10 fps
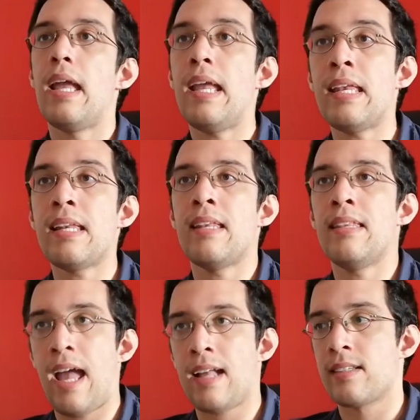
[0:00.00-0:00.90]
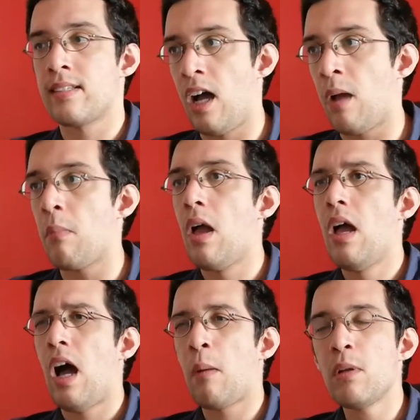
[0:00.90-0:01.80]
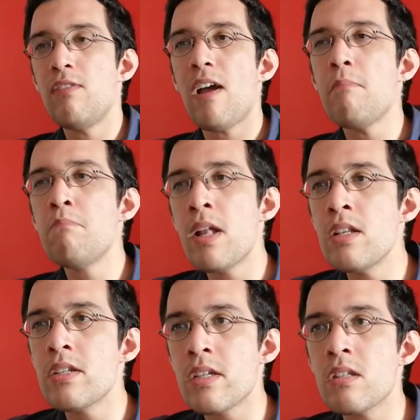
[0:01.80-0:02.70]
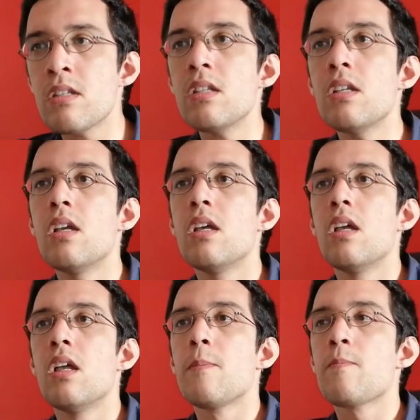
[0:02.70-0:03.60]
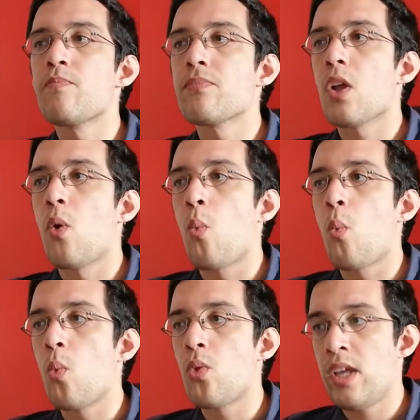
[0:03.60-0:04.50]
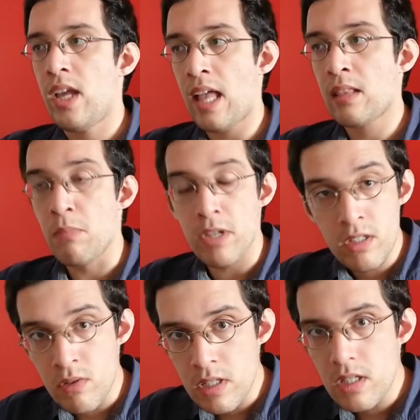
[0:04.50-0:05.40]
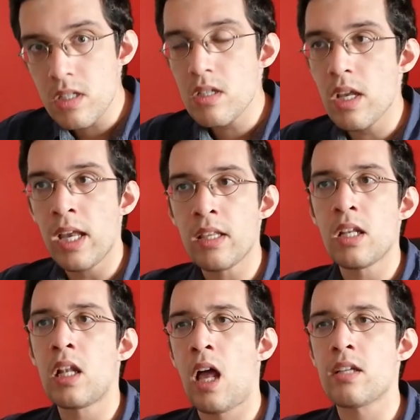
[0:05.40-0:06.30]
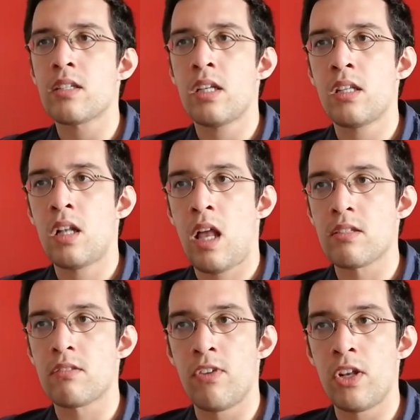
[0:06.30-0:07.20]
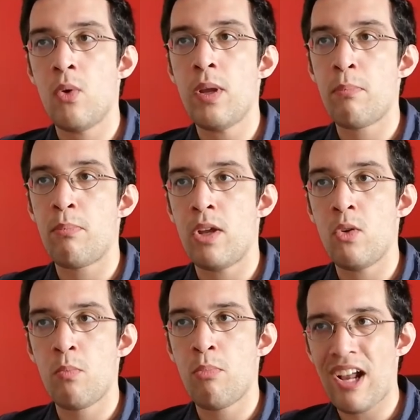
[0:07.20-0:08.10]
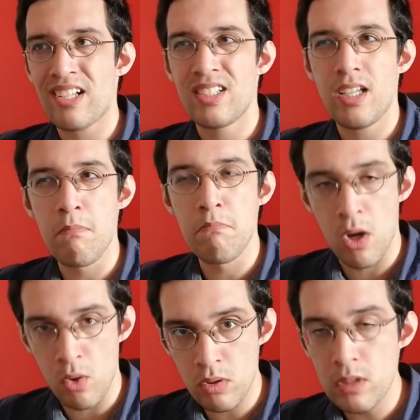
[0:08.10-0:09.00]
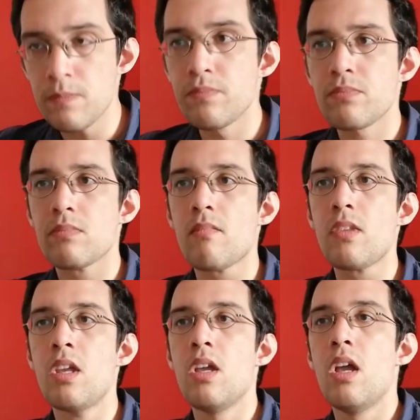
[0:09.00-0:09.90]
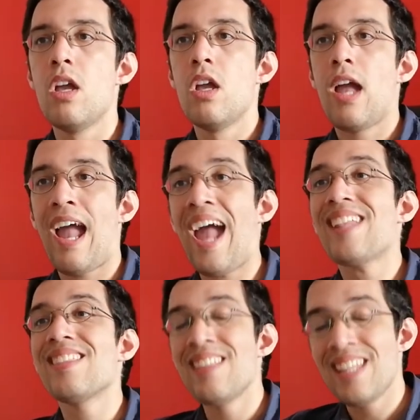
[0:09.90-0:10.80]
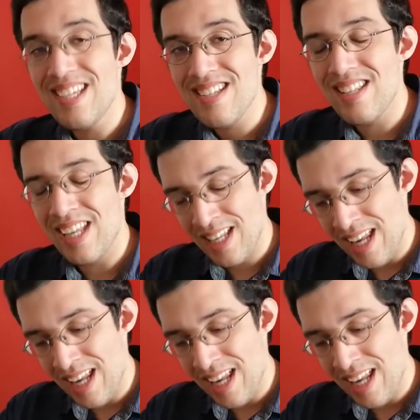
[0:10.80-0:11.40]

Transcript: in that time. I believe I mentioned the headmistress in the last in the last video, Eupraxia Mole. At least in